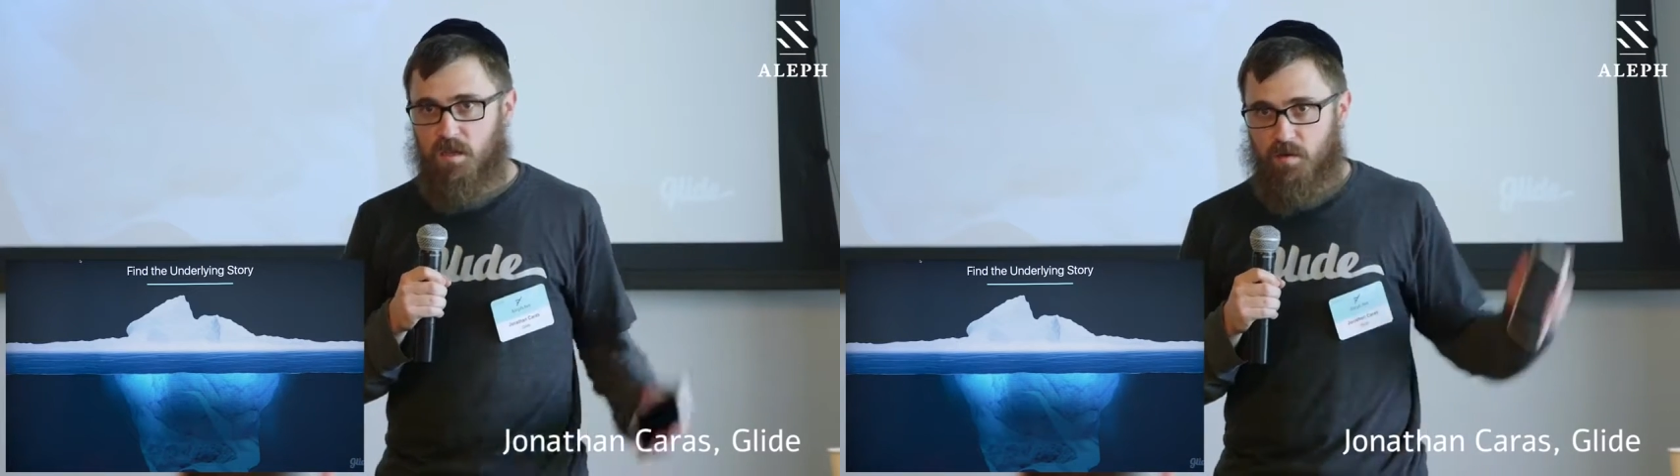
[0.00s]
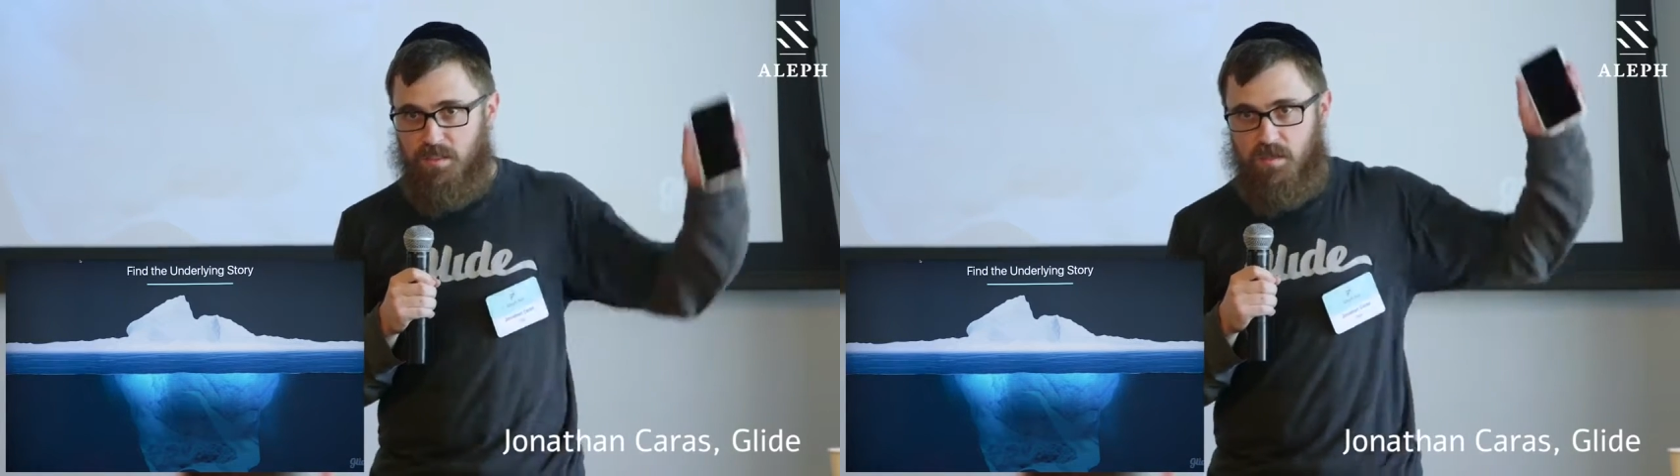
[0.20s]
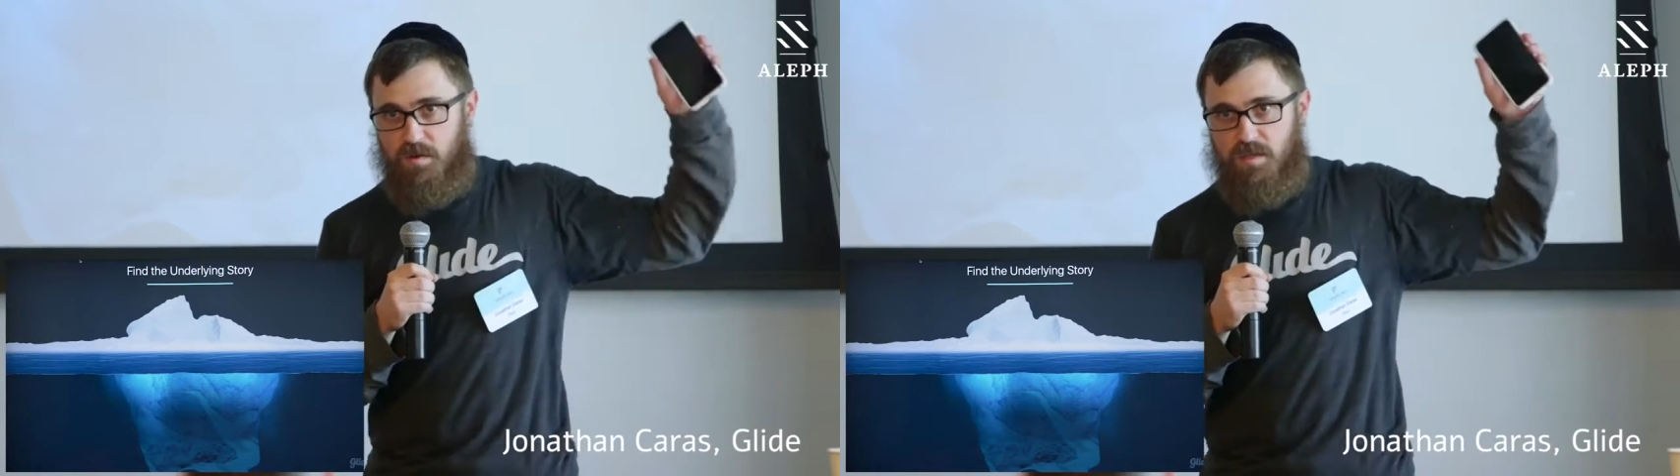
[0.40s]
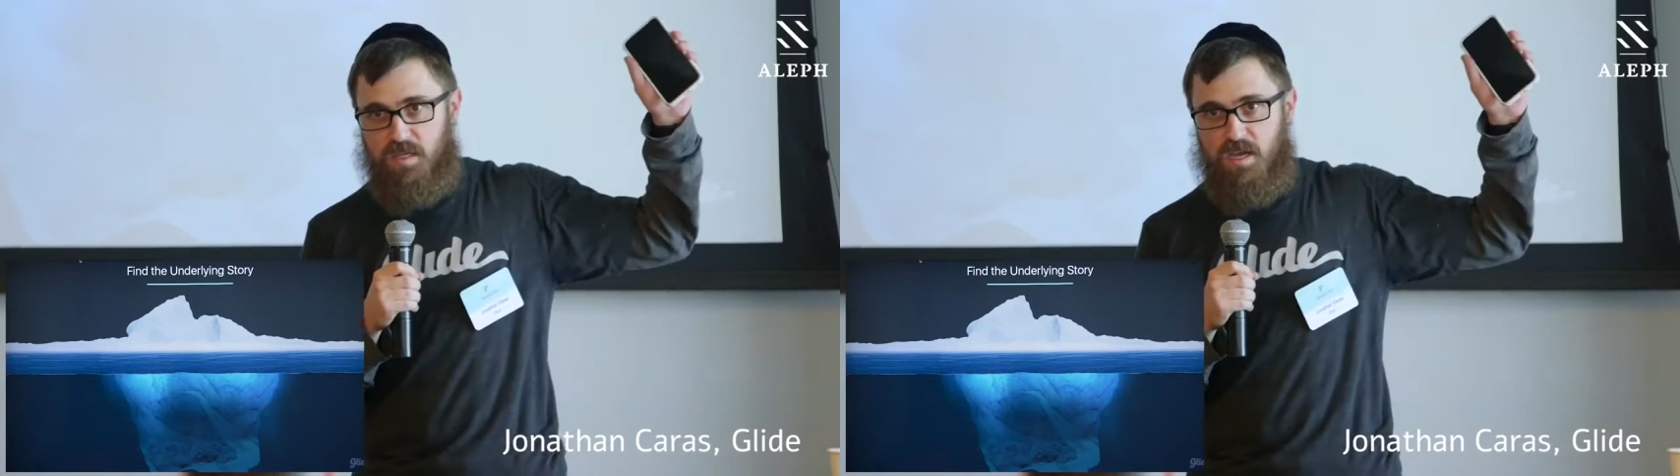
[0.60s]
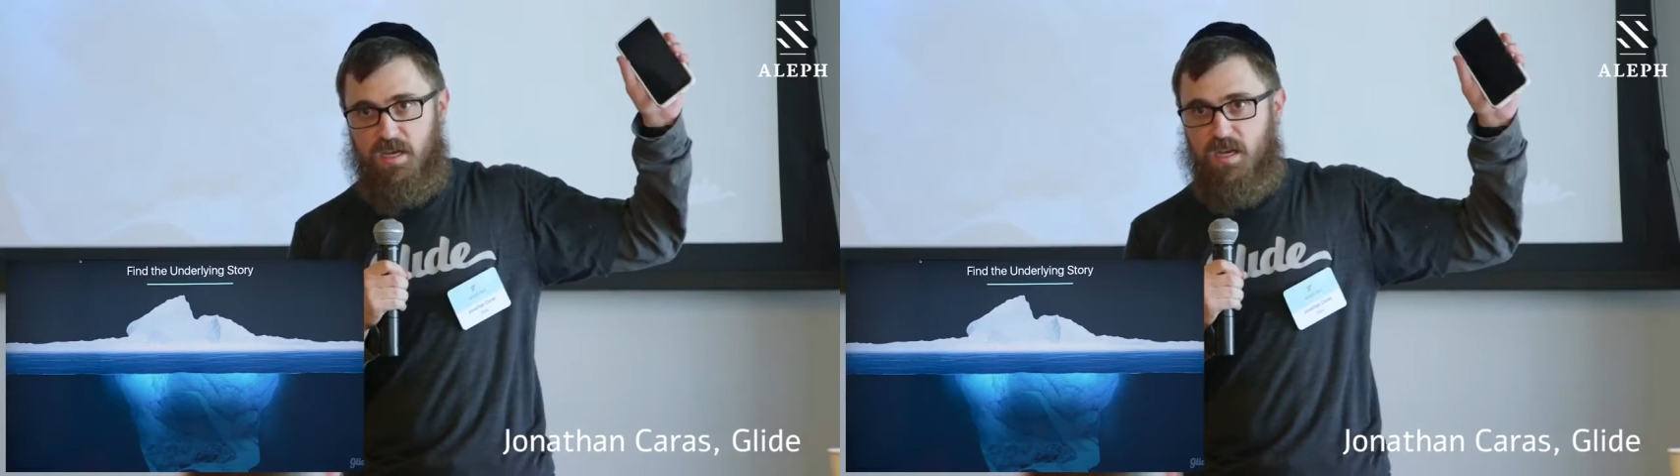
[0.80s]
Raise
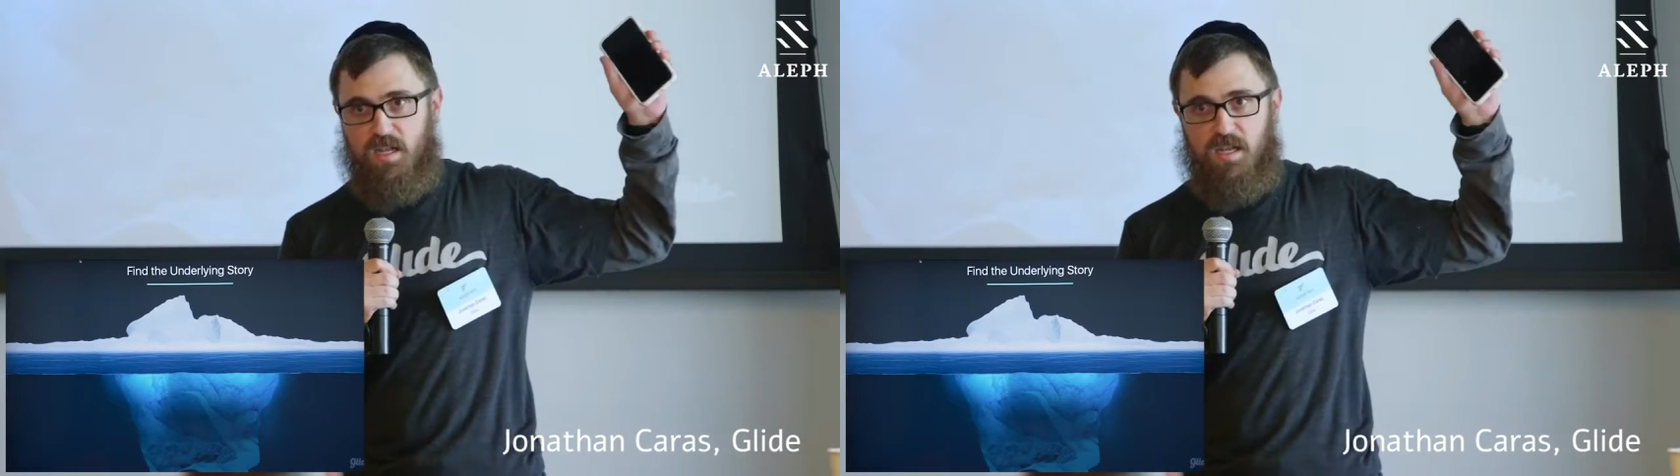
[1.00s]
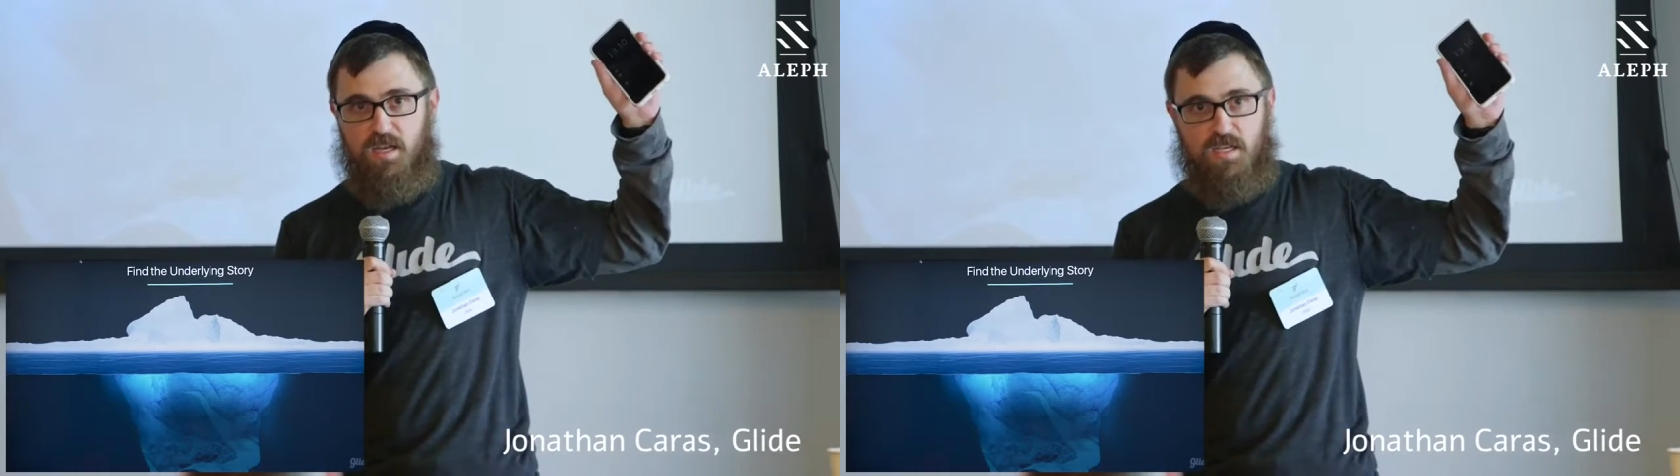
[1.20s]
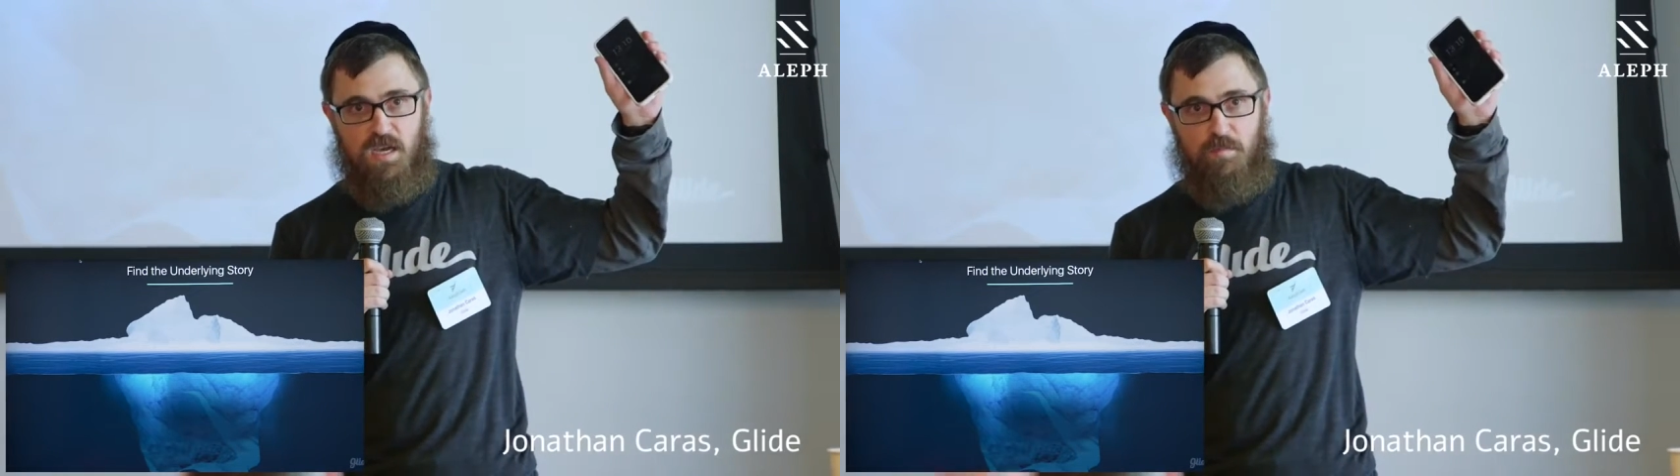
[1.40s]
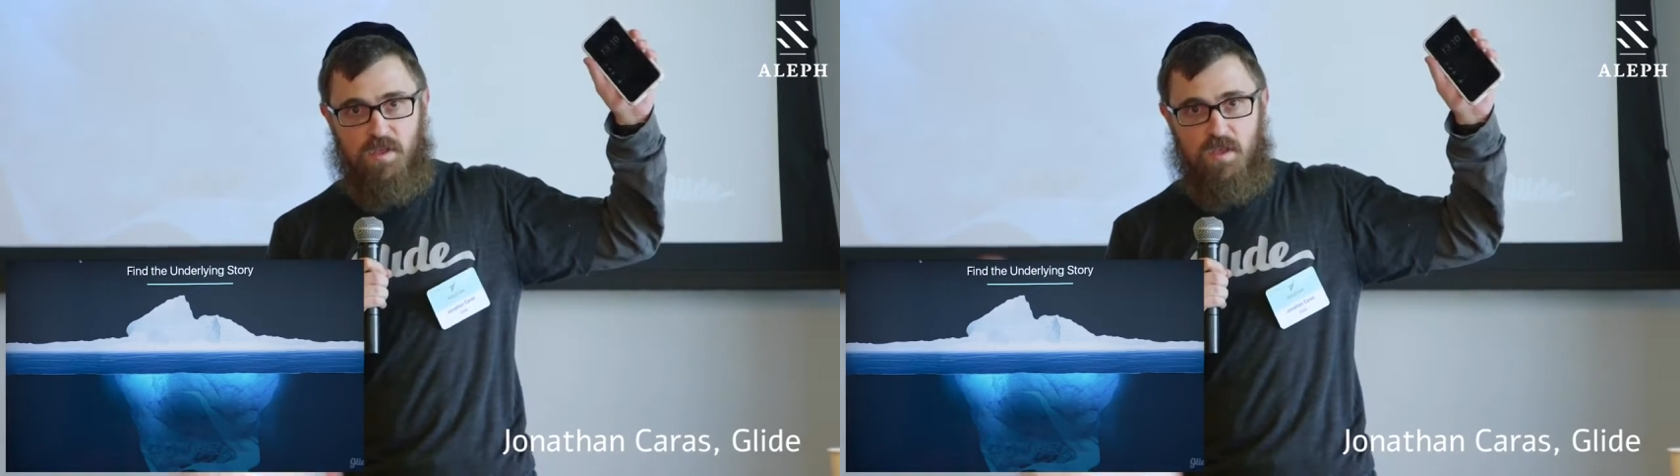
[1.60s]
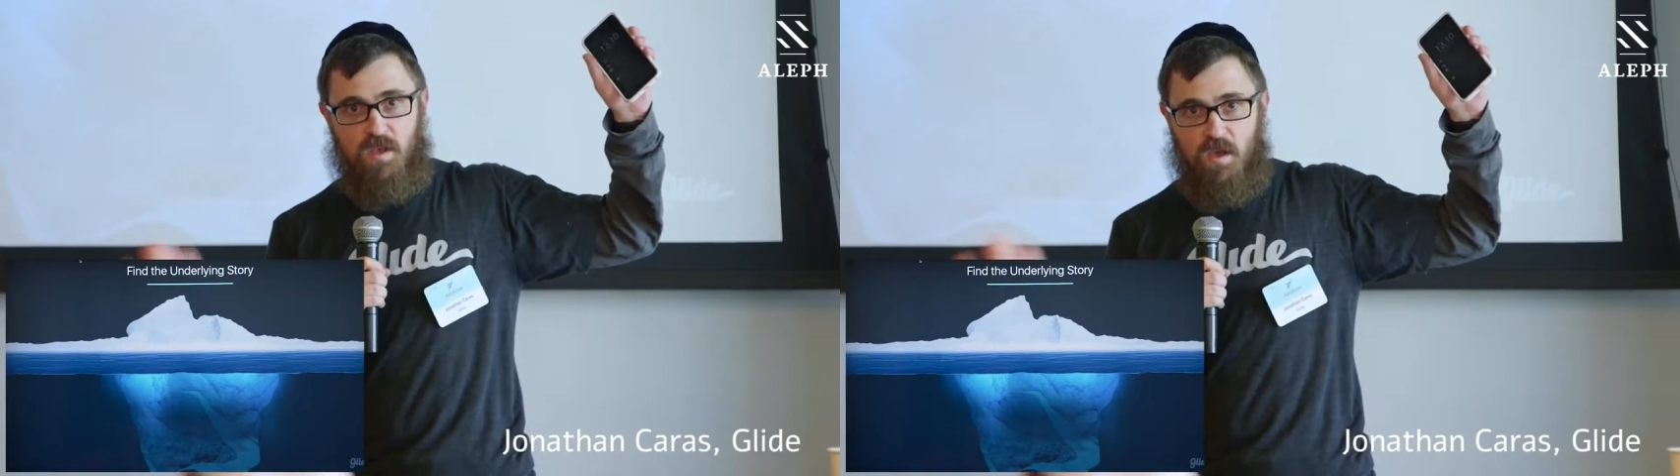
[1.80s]
a hand any time.